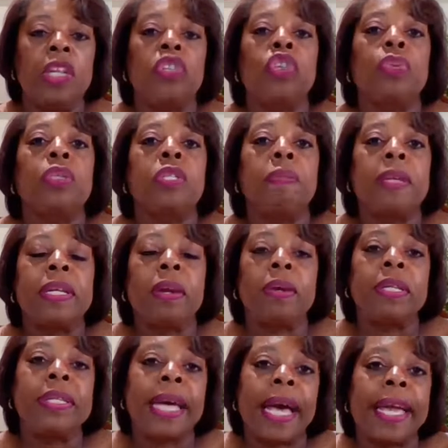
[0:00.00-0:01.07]
she will spend her
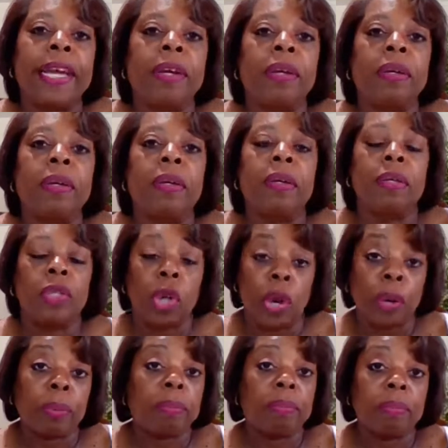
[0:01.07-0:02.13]
entire
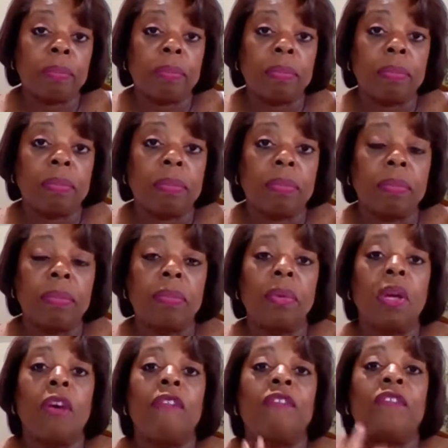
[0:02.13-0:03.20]
term
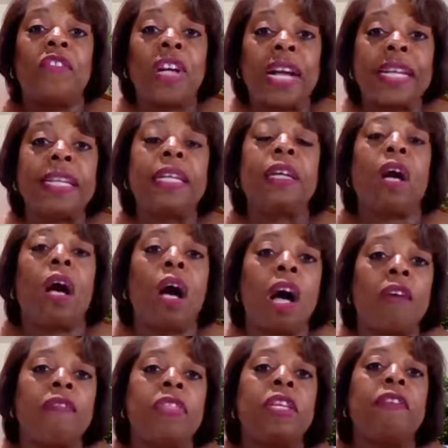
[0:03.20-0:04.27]
fighting
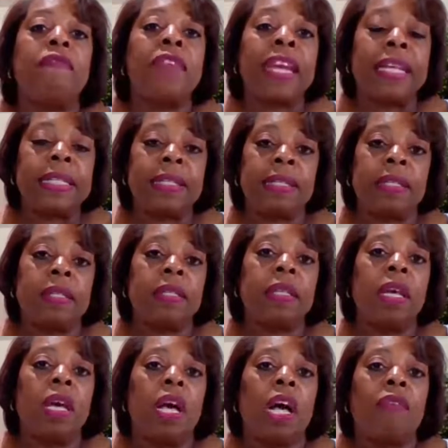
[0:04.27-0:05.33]
off the advances
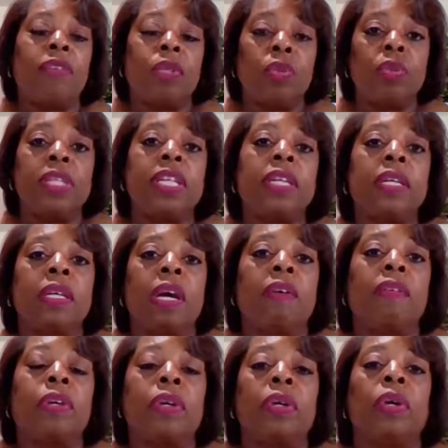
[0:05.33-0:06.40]
of a lieutenant
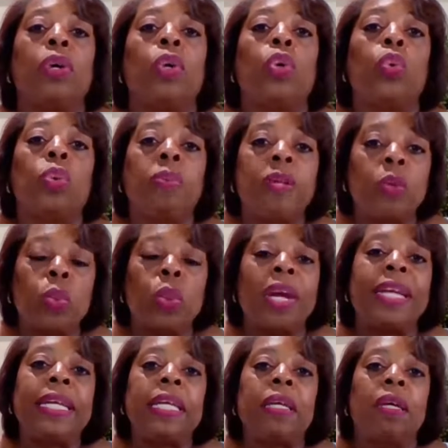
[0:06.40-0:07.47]
governor who will be
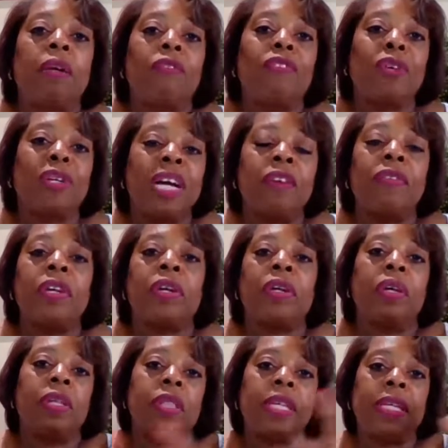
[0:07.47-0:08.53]
running for
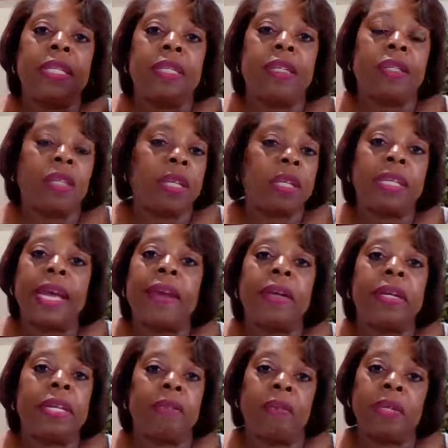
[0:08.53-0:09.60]
governor the
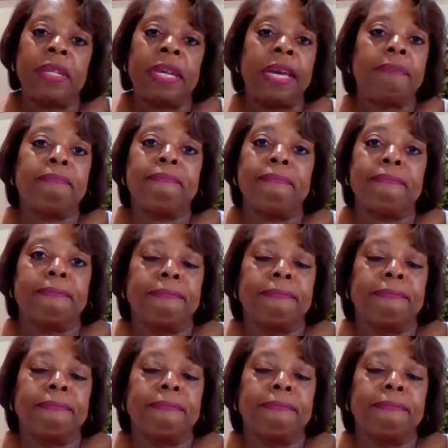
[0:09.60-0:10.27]
entirety of her time,